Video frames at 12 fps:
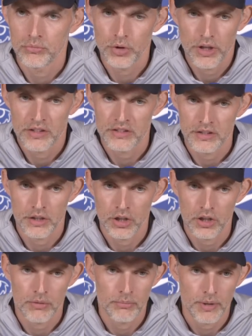Yes, and he
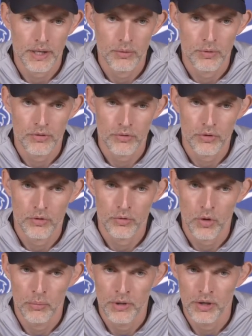can play with
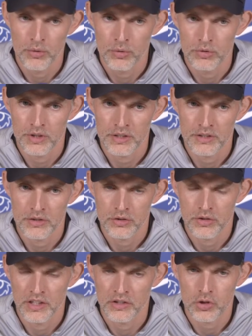Romelu, that
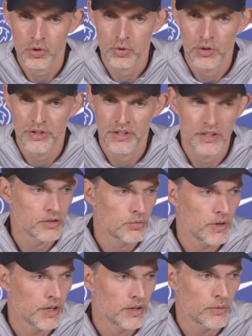is sure, and he did
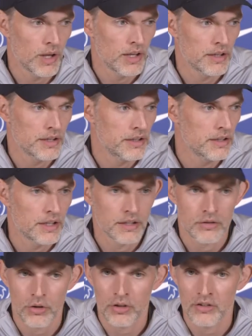very well
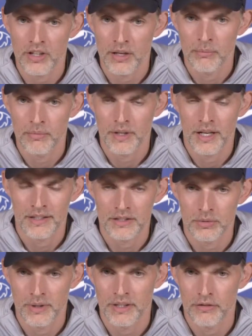in Tottenham the
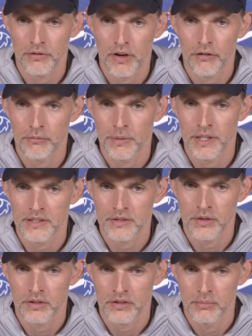last 25 minutes,
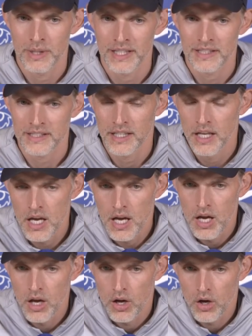30 minutes
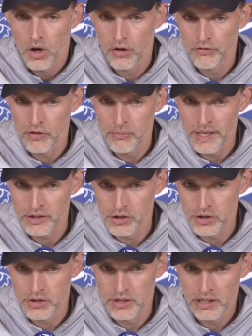of the
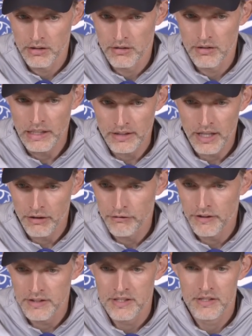match. That
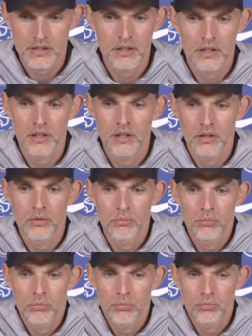gave us a
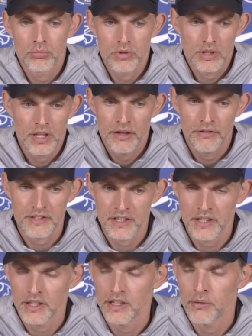clear